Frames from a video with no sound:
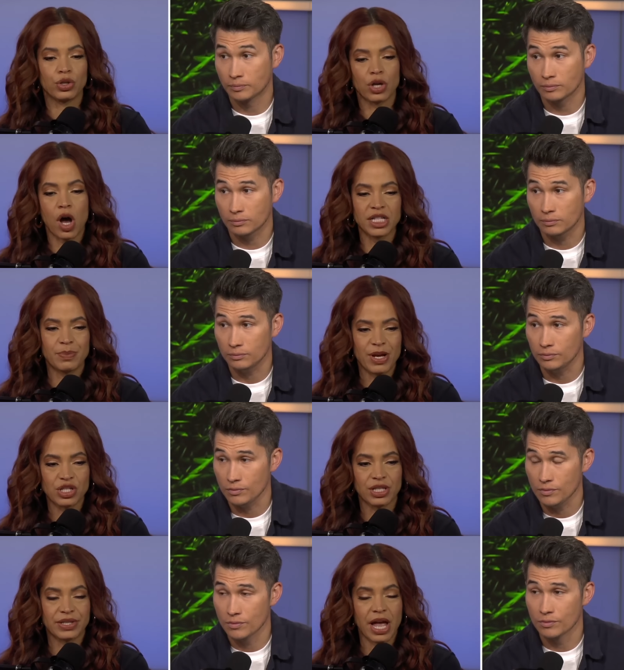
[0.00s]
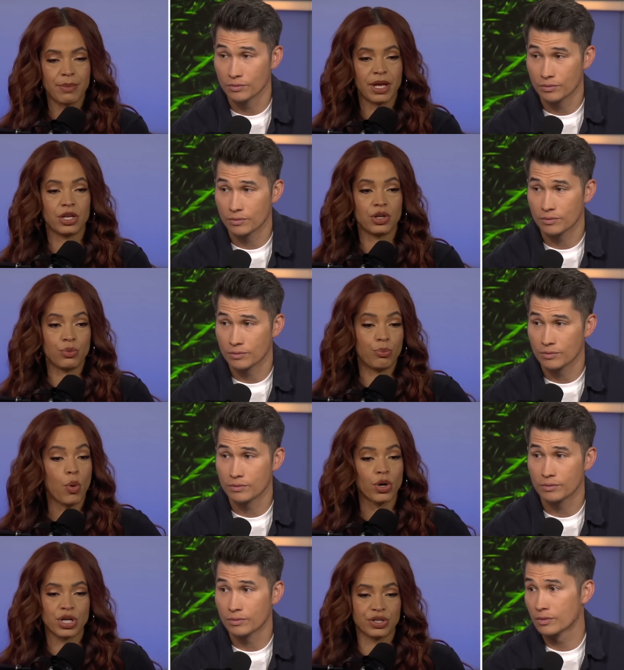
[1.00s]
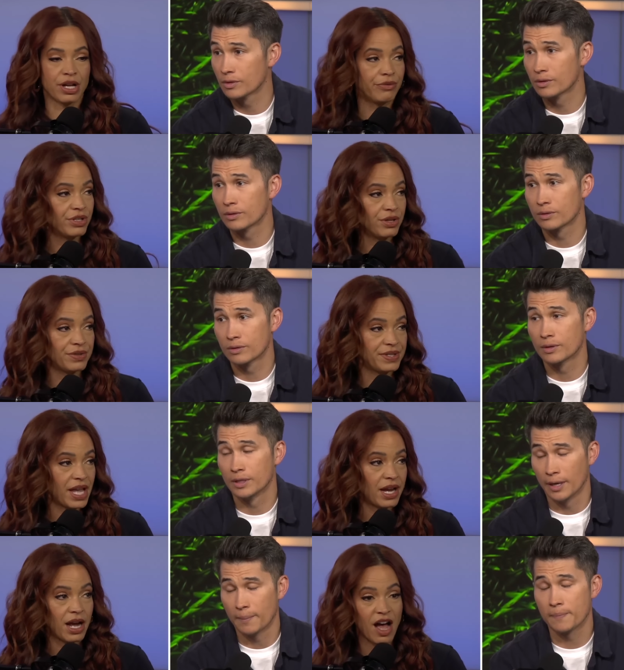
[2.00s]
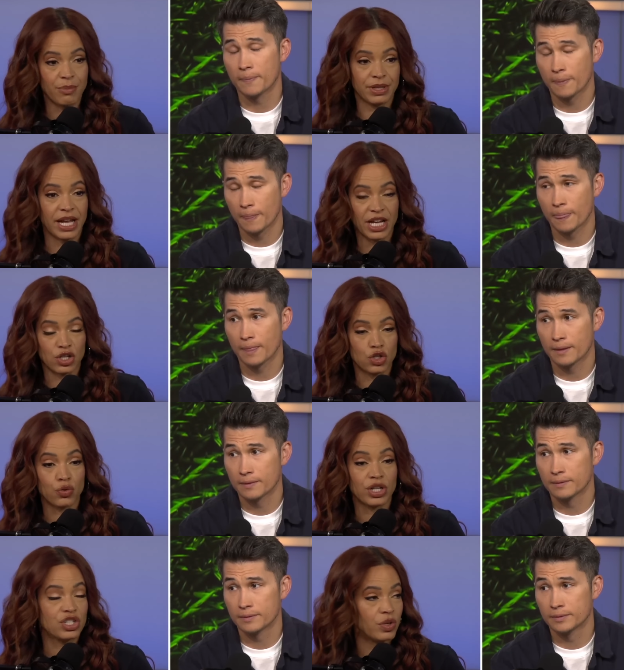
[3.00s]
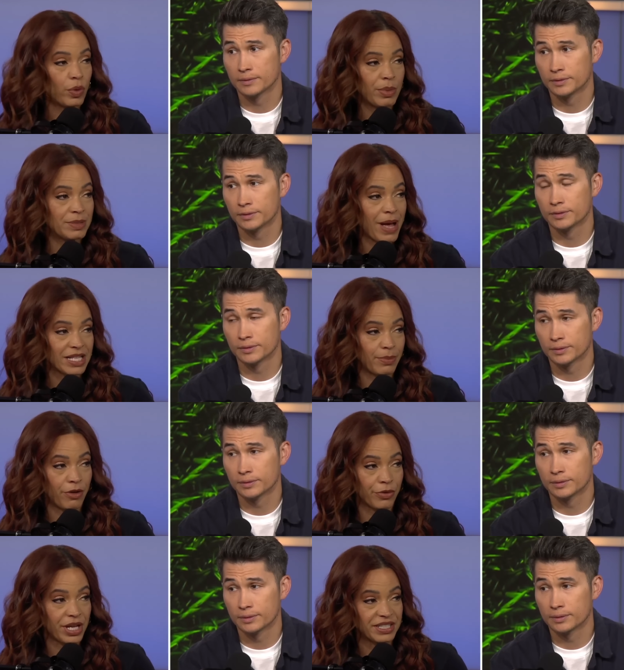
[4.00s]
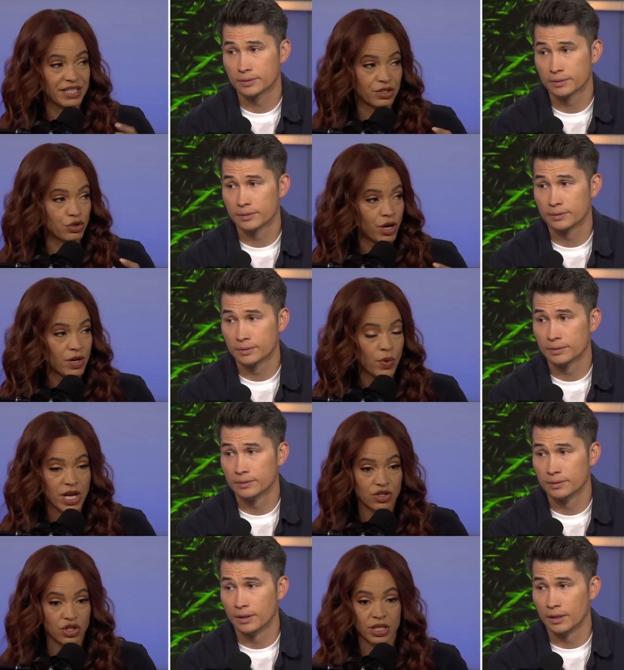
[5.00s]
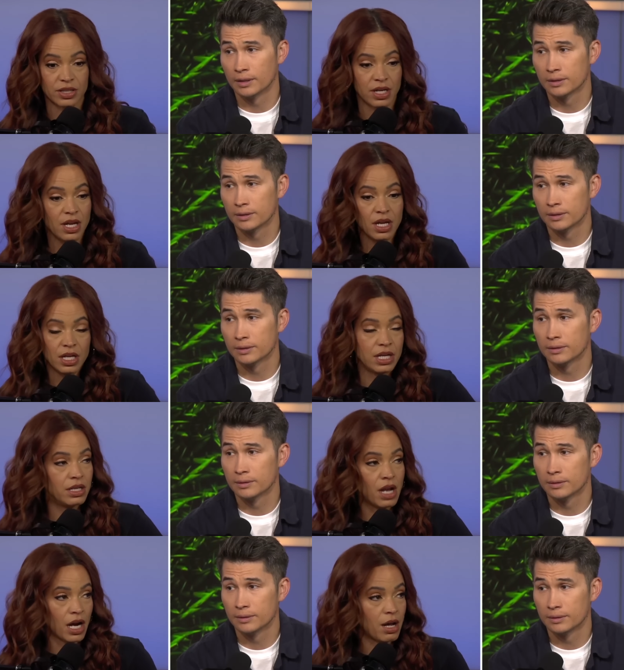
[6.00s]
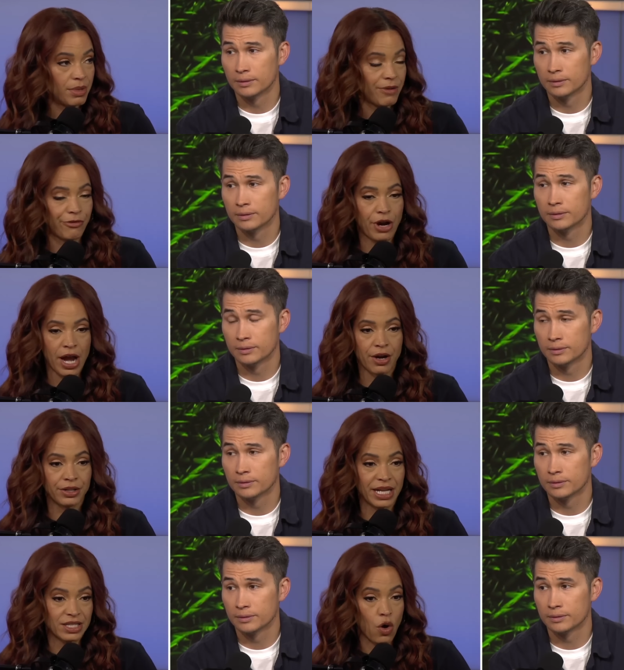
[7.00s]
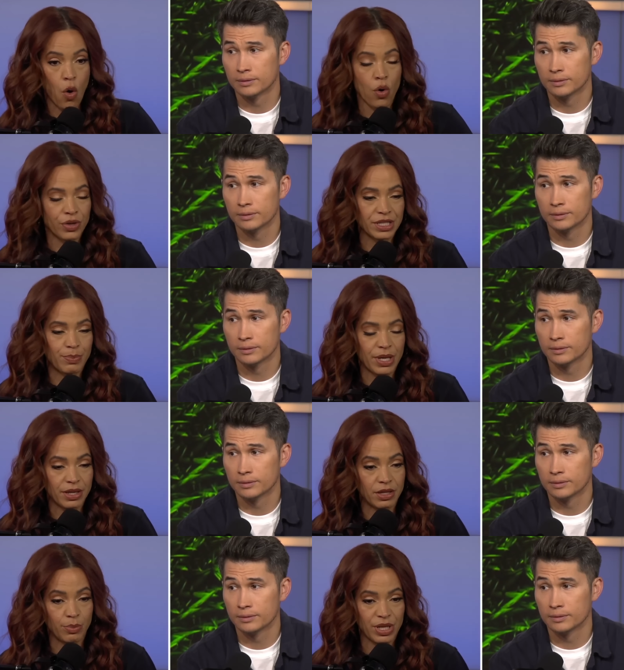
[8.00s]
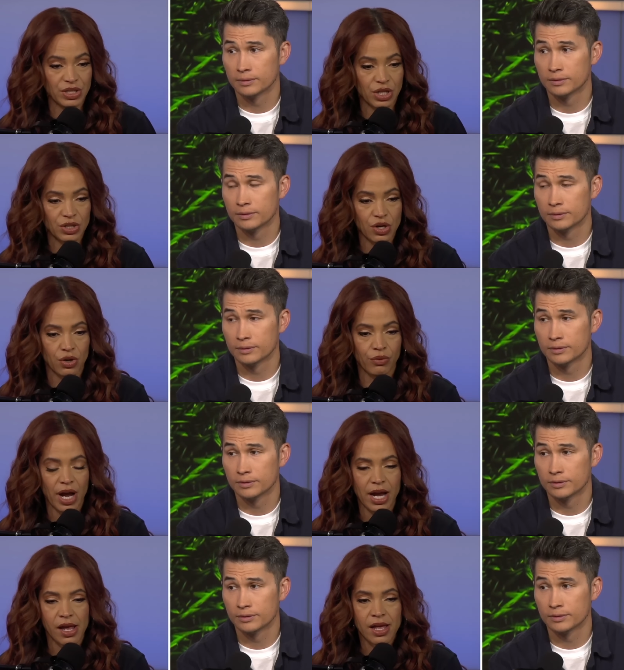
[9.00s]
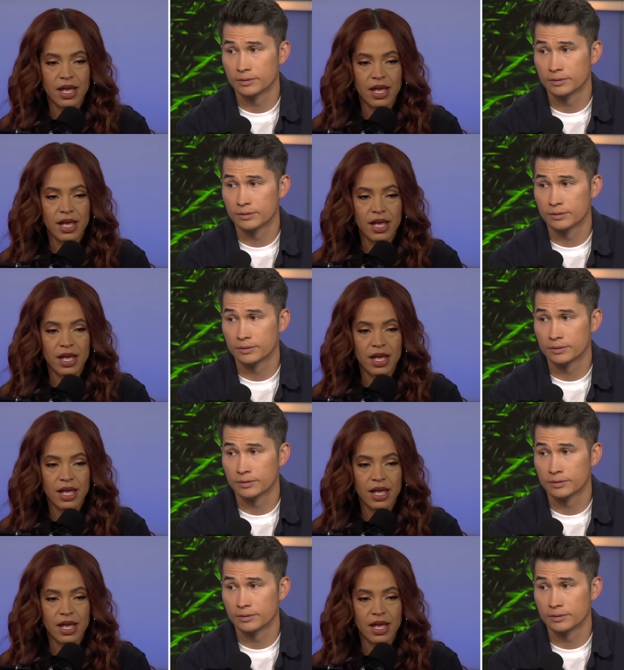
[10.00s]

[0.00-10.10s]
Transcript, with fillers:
Speaker 1: you're on special assignment, you pour yourself into this thing. I've been like entrenched in women's basketball for like six straight weeks, just oh. not coming up for air. And that's all that's been the biggest concern, right?